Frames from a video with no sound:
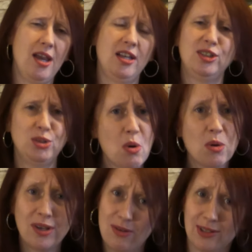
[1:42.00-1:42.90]
It is
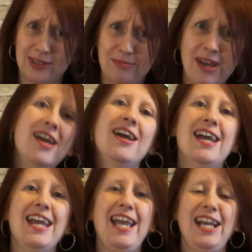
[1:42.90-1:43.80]
totally awesome.
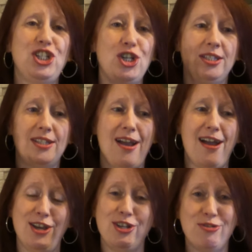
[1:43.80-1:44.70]
It is just a